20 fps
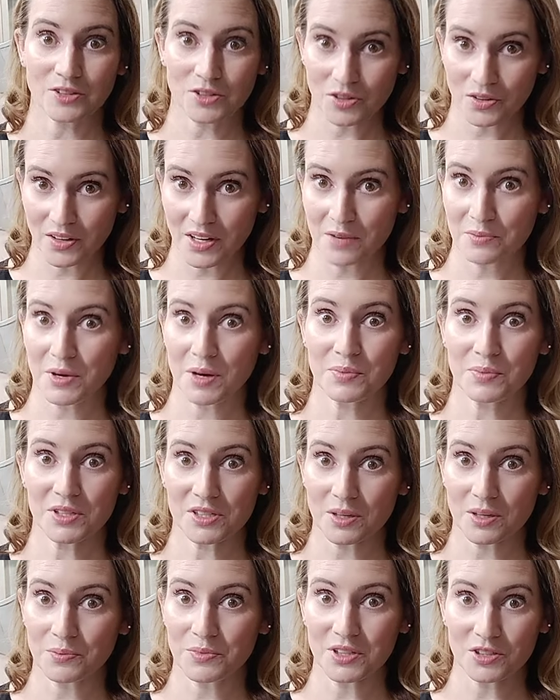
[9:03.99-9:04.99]
So that might be
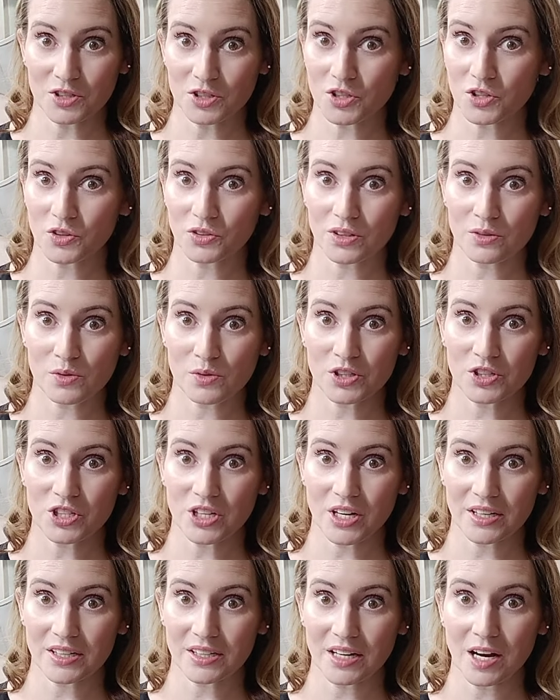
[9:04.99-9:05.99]
something certainly worth
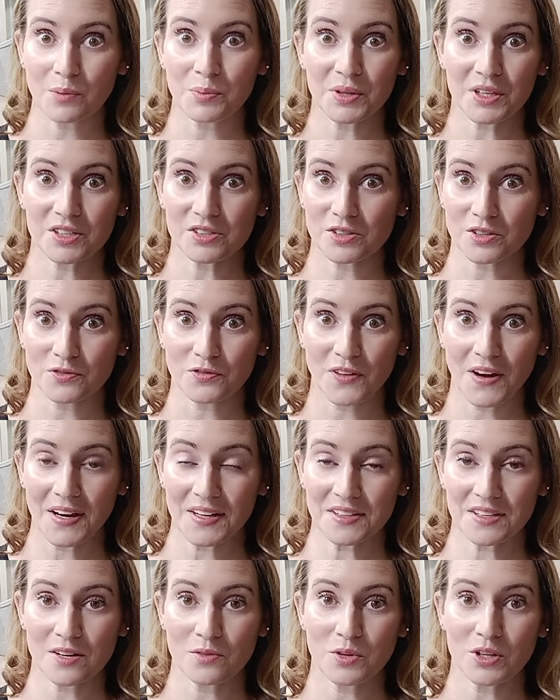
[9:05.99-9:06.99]
checking out because they're
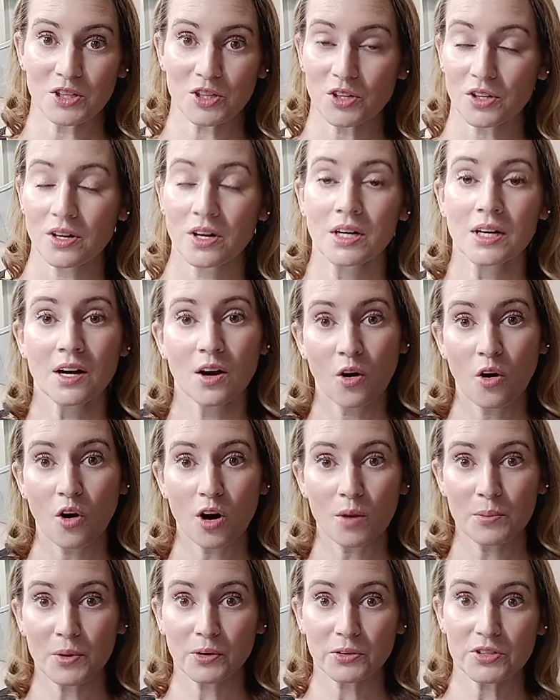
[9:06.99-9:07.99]
finding when your
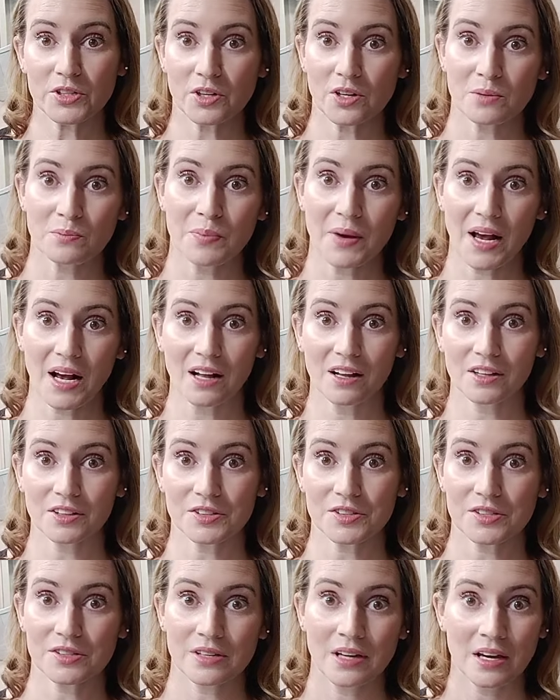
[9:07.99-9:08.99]
hormones are in
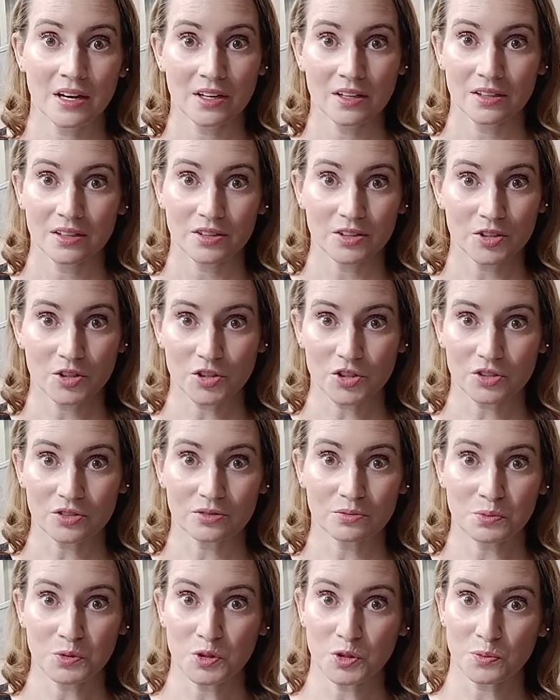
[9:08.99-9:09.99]
balance, your
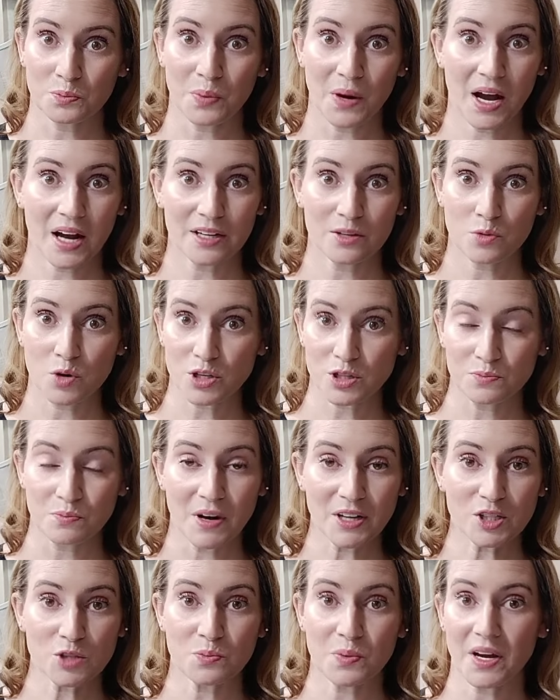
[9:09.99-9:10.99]
your body works
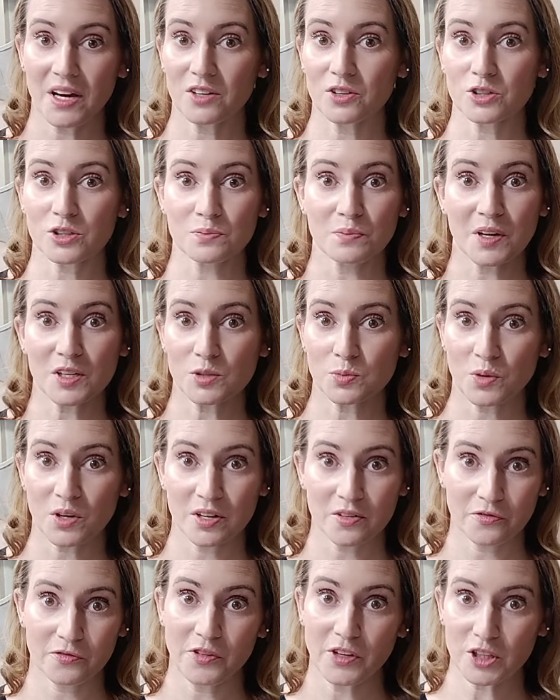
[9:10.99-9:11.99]
much better it's much more
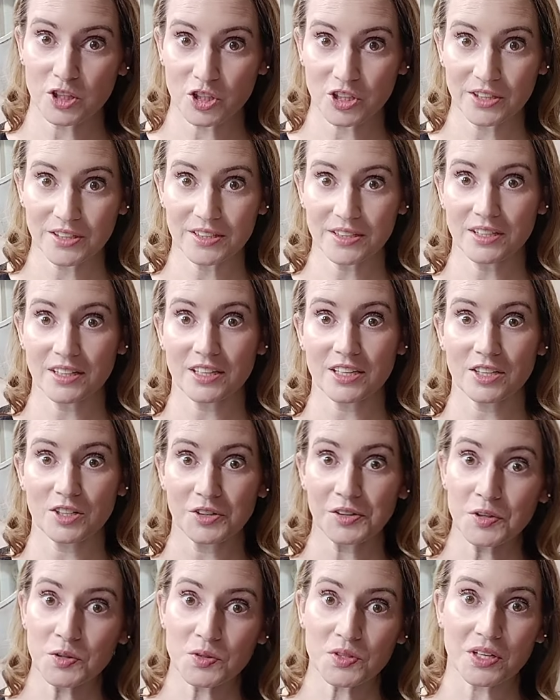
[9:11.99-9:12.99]
efficient and it can
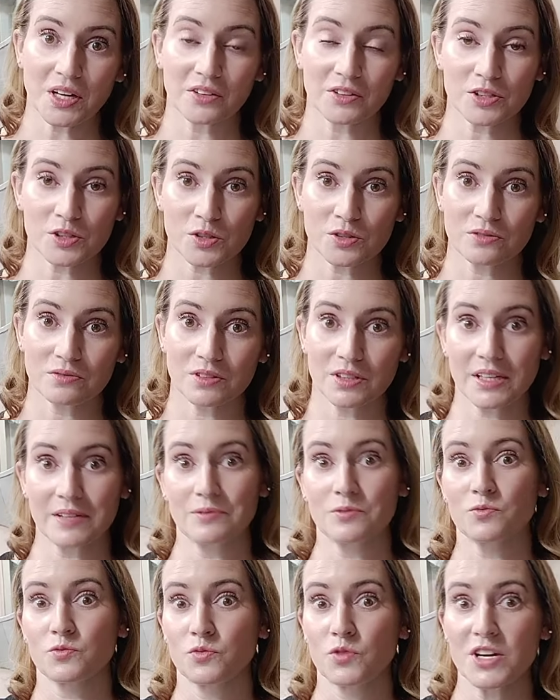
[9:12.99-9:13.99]
use all these
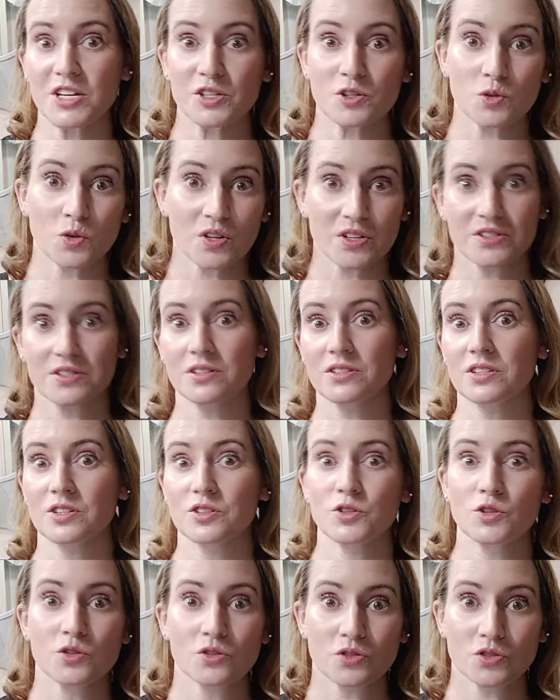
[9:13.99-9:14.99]
resources and
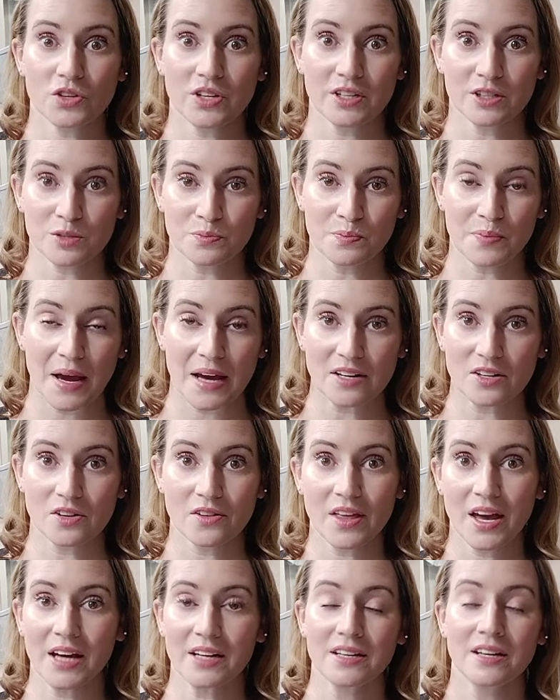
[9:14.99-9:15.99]
nutrients better
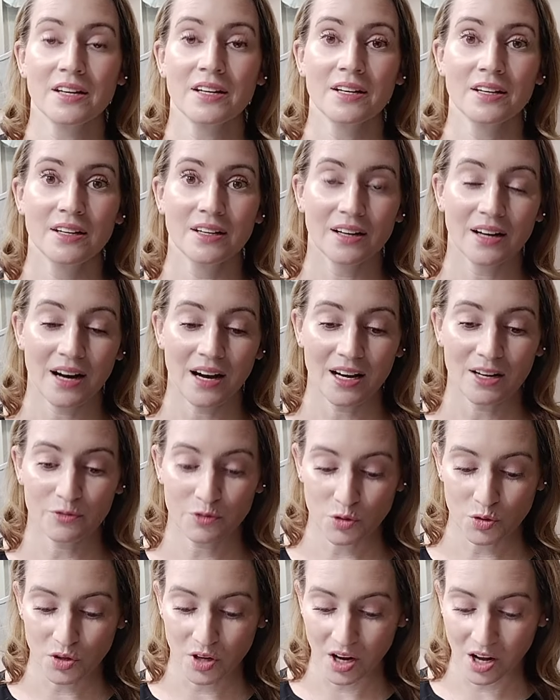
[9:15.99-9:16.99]
than uh, if
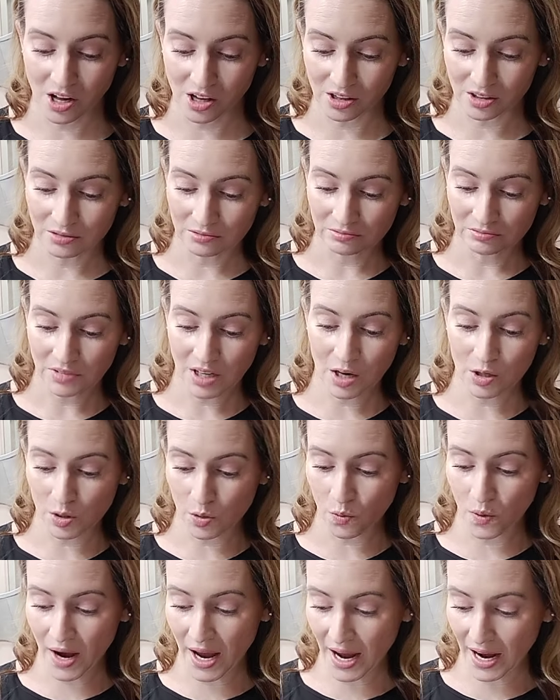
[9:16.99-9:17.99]
we're all out
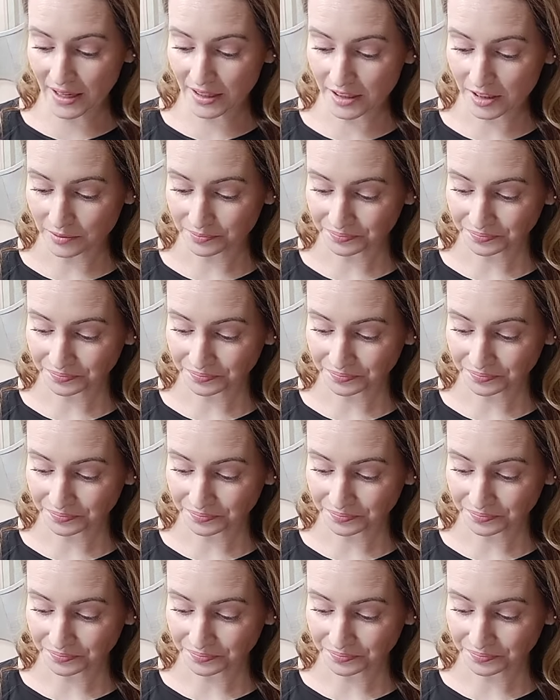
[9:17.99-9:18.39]
of whack